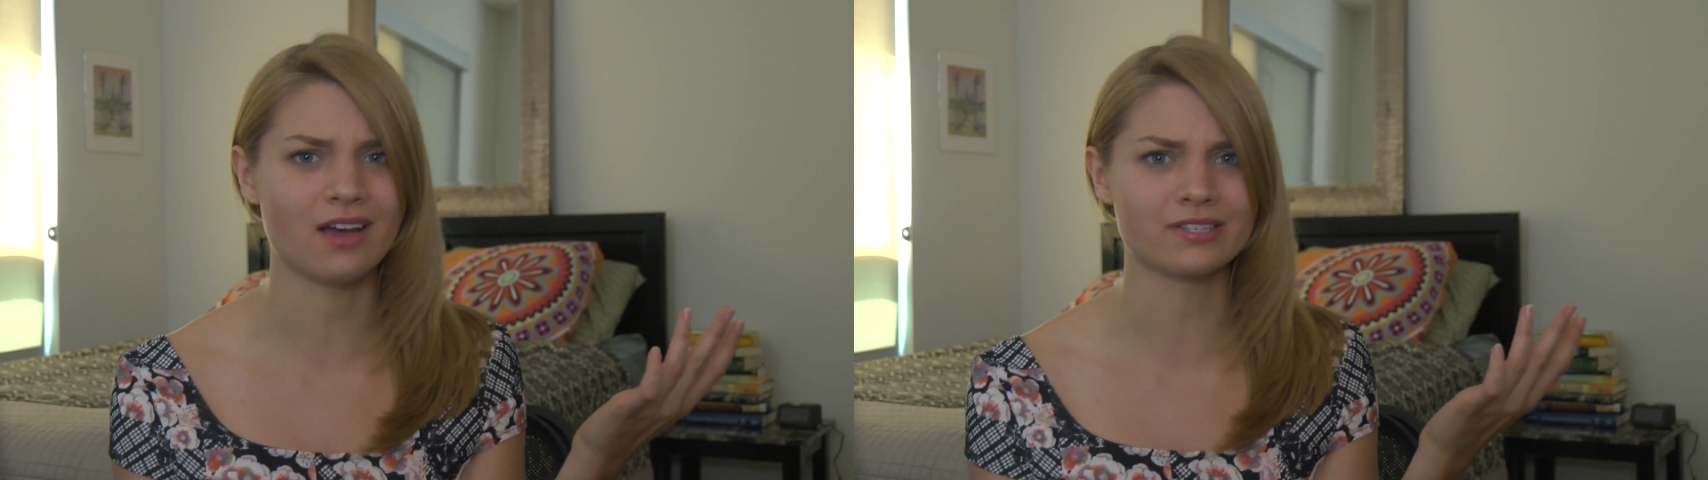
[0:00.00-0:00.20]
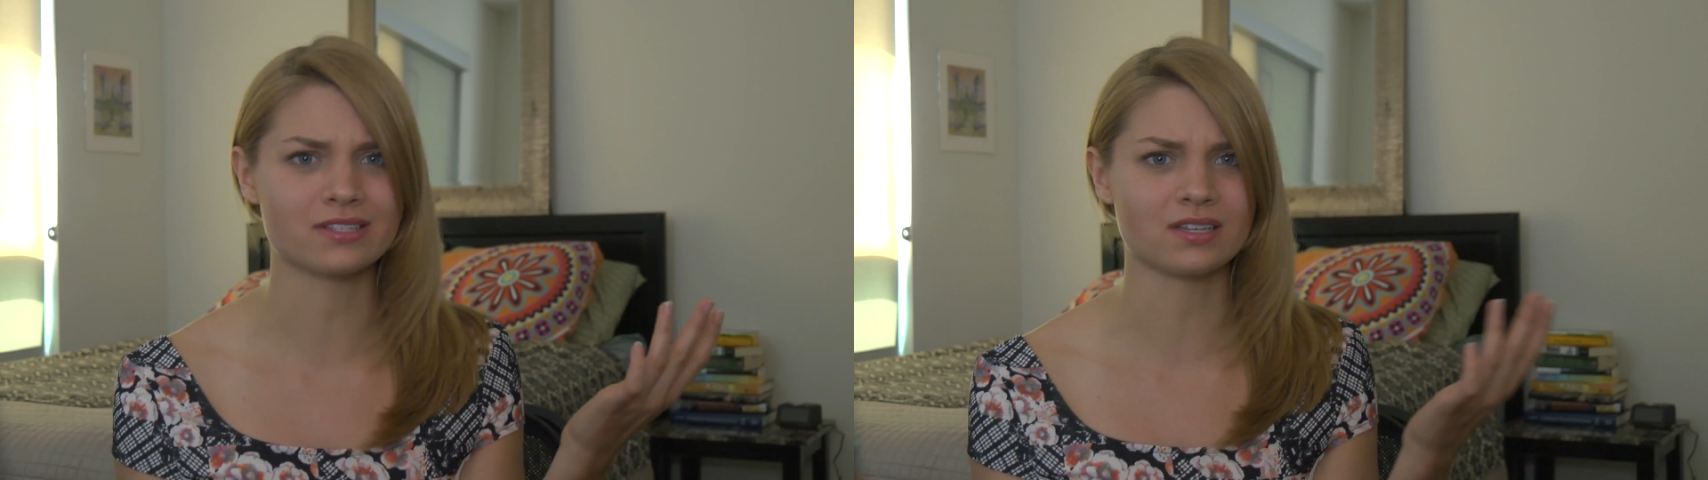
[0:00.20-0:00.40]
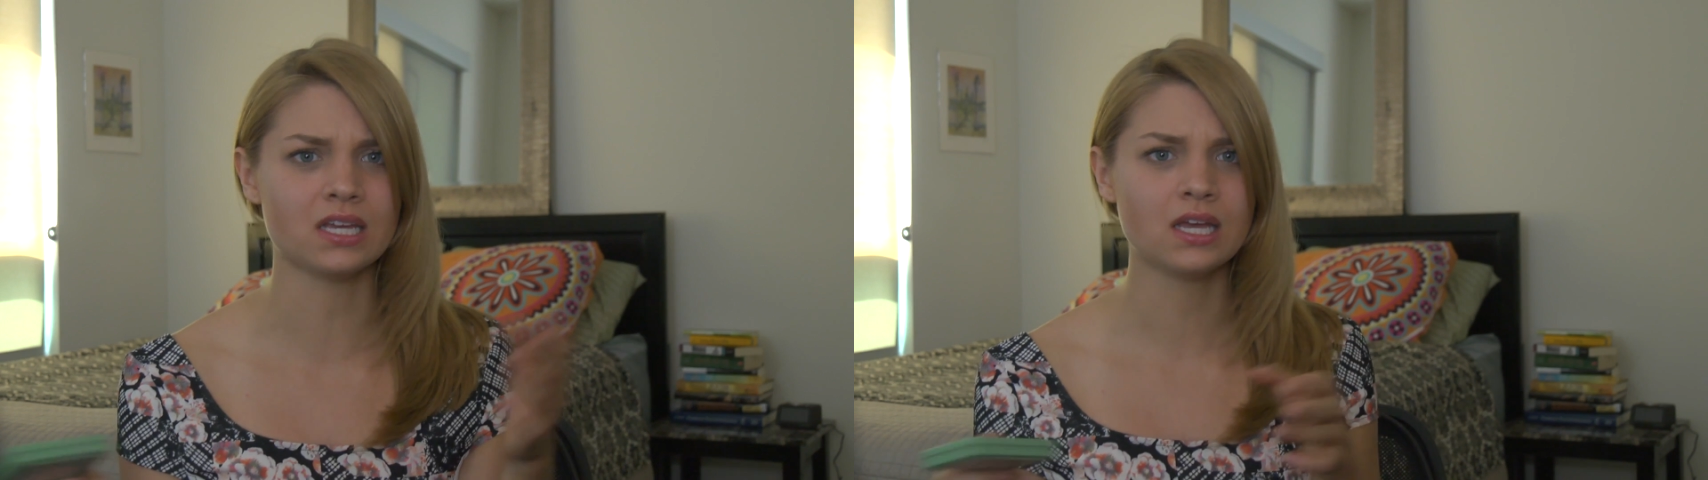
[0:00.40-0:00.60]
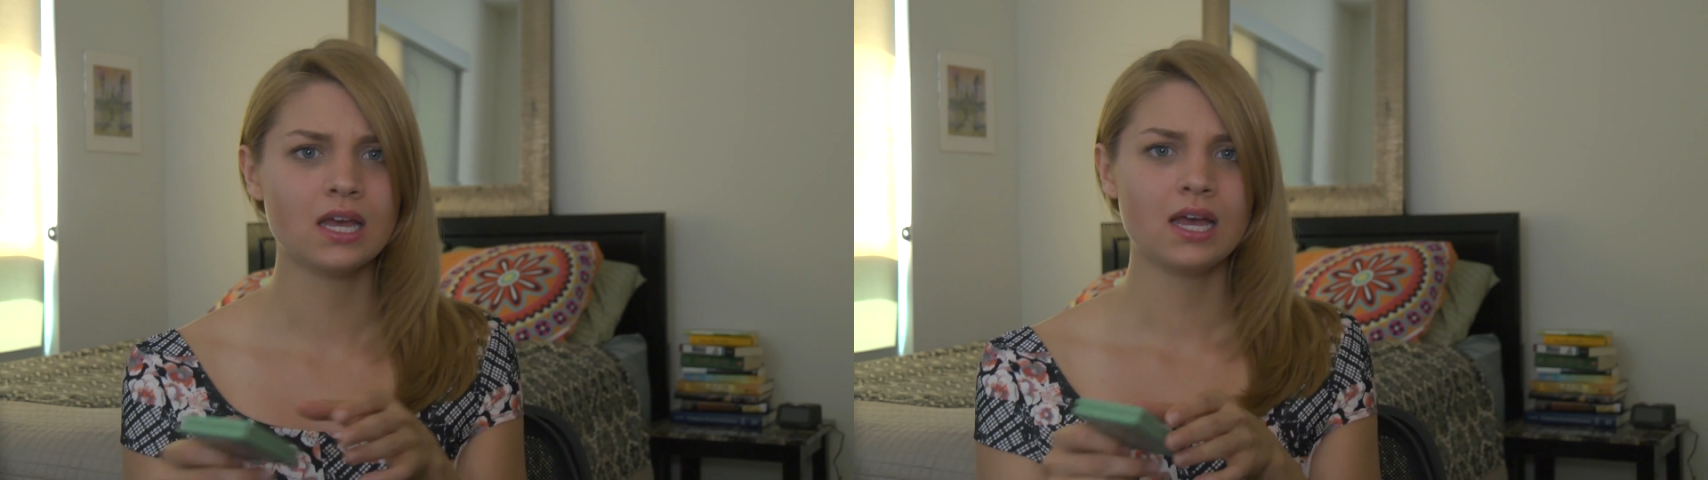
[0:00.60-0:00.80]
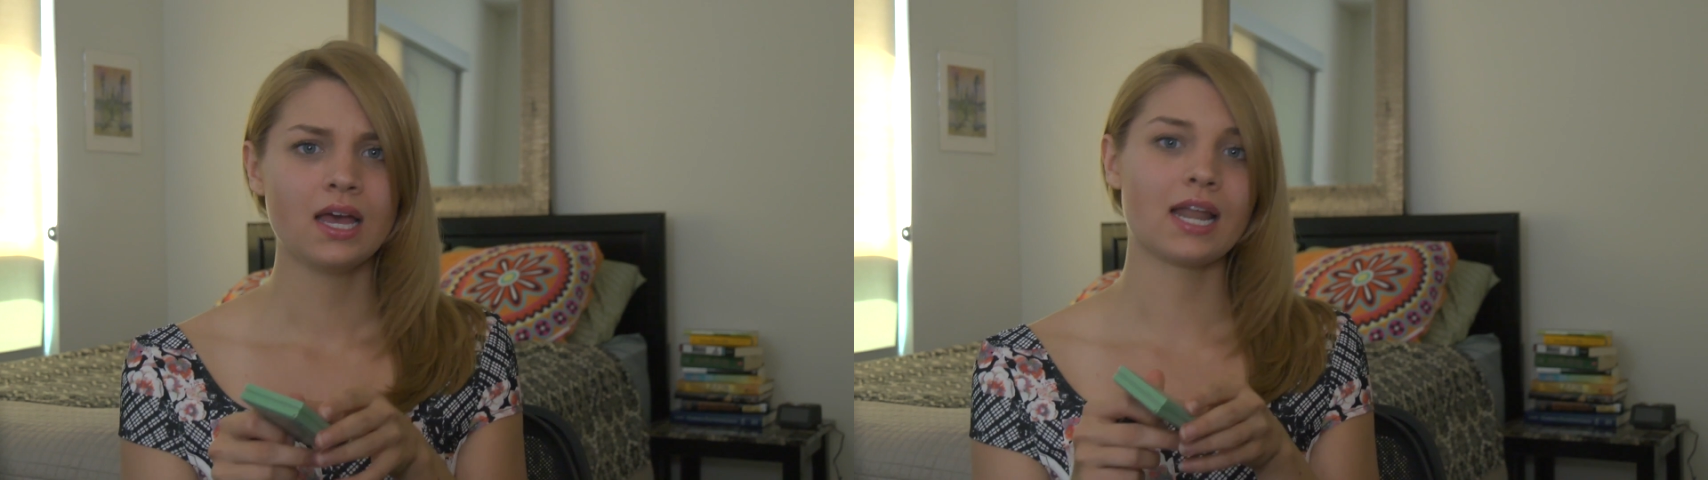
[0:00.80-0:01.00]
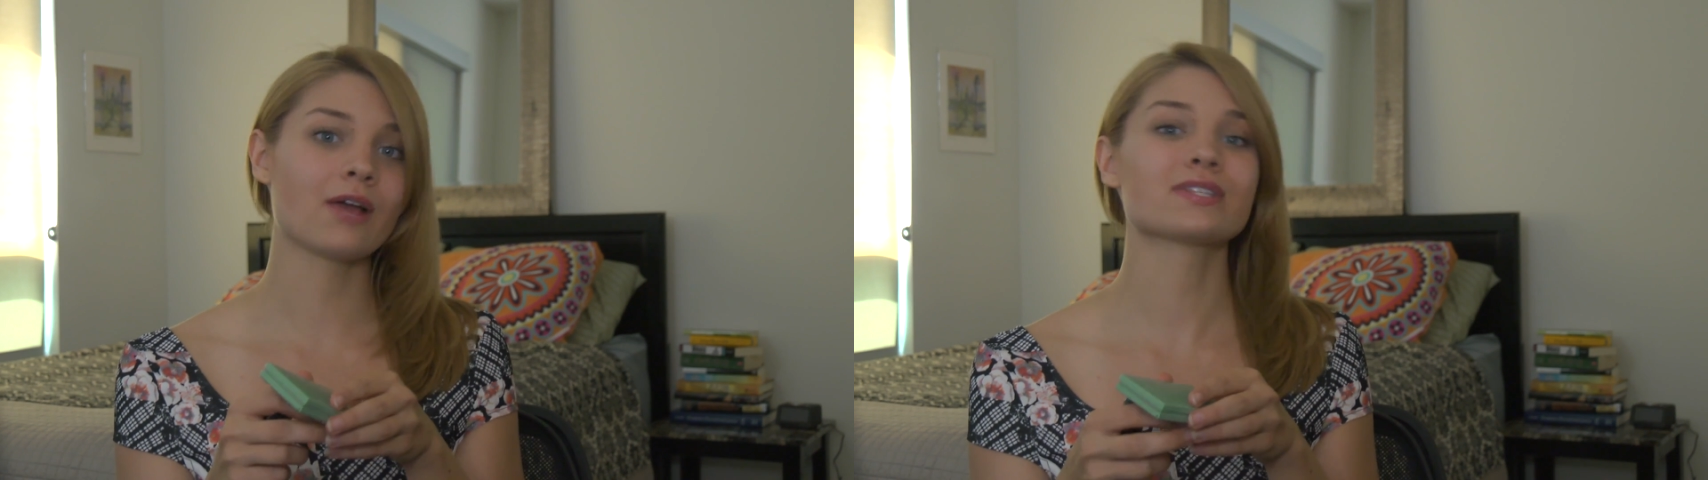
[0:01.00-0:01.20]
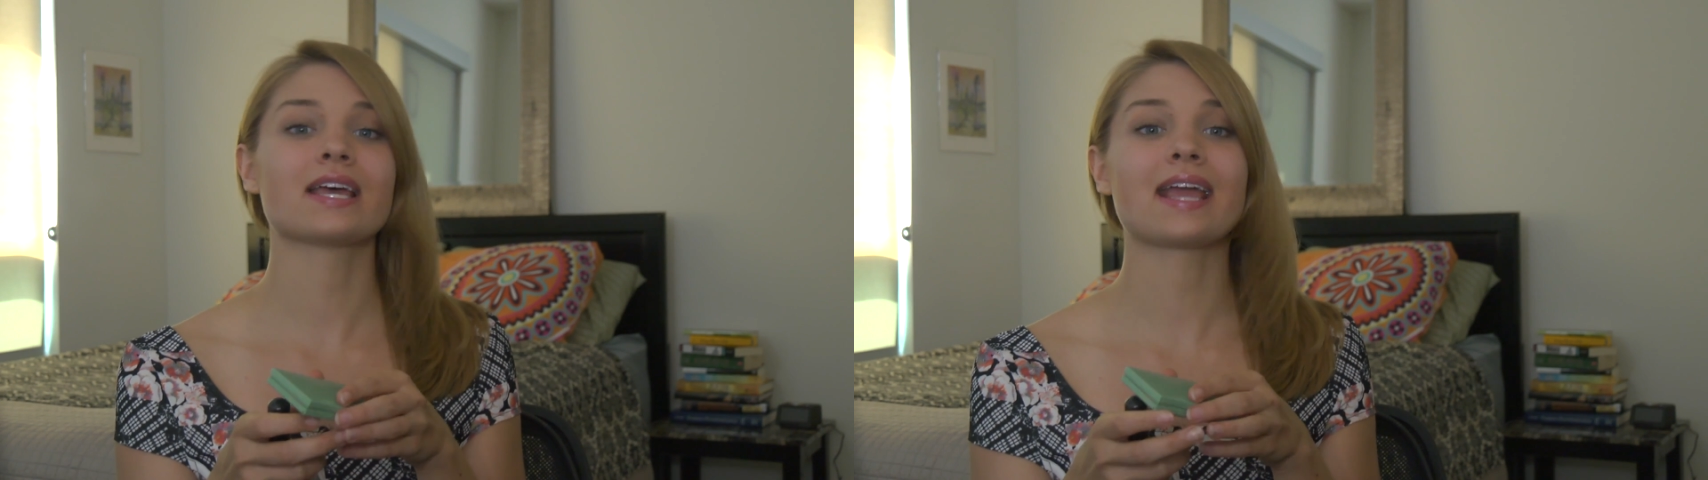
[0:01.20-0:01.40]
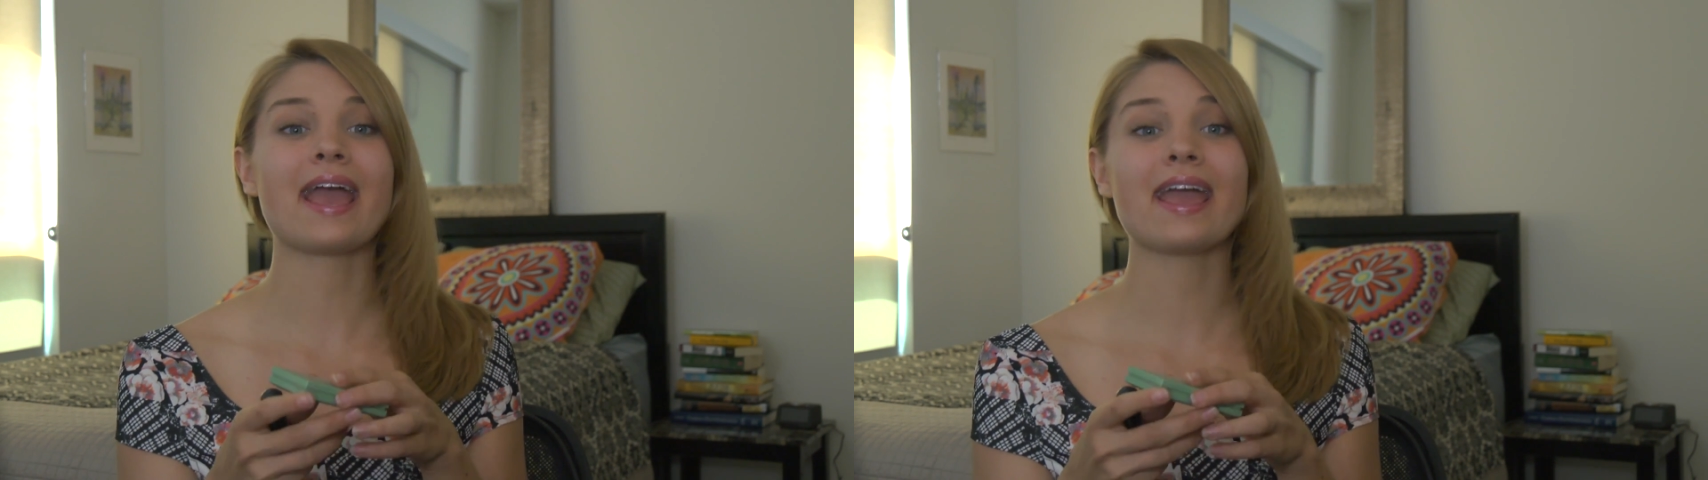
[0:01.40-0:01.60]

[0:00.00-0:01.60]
obviously. And I was like,